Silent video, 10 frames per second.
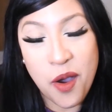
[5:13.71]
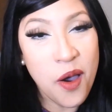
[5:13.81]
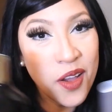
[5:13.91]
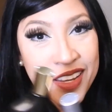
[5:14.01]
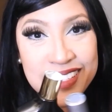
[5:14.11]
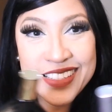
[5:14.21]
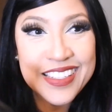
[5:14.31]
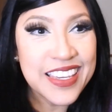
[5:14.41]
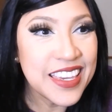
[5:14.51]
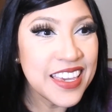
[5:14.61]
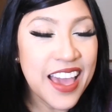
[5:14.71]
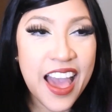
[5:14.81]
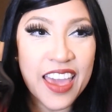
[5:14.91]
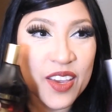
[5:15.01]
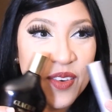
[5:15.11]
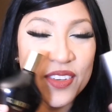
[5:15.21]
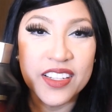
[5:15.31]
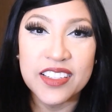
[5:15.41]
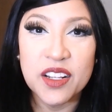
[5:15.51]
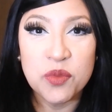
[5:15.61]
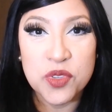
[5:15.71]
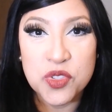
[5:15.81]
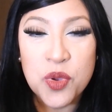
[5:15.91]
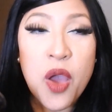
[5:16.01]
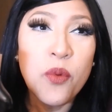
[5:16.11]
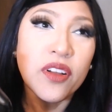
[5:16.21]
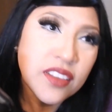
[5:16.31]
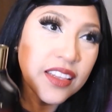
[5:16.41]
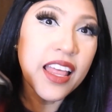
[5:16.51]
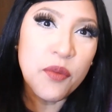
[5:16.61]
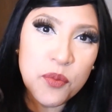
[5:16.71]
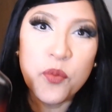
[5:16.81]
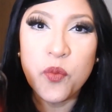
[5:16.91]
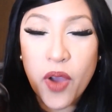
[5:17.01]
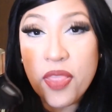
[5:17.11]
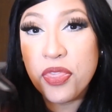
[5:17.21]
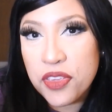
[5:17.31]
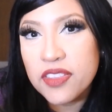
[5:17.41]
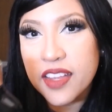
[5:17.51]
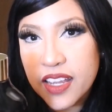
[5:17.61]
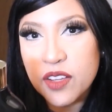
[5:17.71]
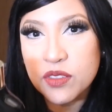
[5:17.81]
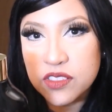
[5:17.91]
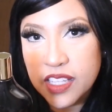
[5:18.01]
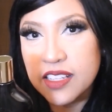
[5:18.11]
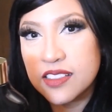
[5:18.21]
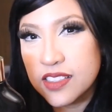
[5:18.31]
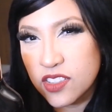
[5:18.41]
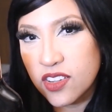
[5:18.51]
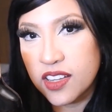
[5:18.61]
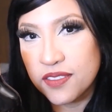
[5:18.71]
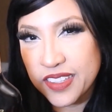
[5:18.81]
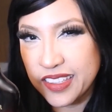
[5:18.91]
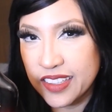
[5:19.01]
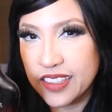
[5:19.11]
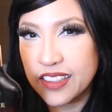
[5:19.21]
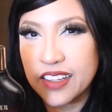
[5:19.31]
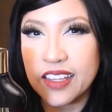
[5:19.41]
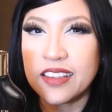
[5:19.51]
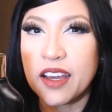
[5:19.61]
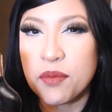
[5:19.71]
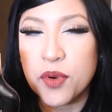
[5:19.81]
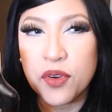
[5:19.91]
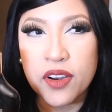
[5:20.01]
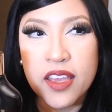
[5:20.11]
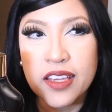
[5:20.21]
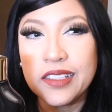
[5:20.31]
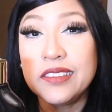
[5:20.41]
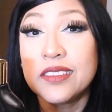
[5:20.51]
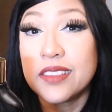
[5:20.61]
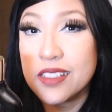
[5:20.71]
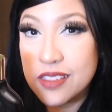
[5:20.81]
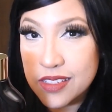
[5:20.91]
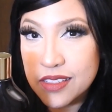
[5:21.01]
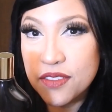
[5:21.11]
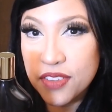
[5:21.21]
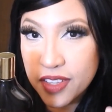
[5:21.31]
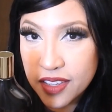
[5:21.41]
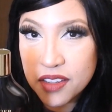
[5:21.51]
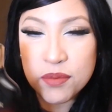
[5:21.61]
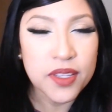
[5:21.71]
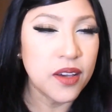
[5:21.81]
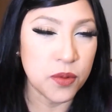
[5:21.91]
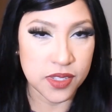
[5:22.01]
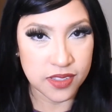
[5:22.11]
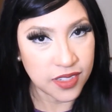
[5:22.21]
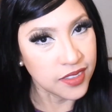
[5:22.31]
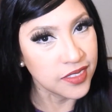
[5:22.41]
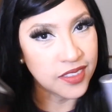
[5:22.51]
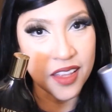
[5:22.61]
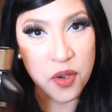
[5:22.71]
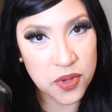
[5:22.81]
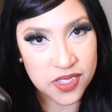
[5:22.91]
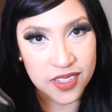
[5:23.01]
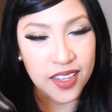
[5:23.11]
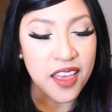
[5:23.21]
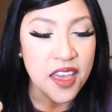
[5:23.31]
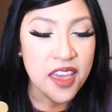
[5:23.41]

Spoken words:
Honestly, I couldn't tell which. Well, the one thing that I could tell is the tonka bean here and the more intensity here, but that was it. That was it.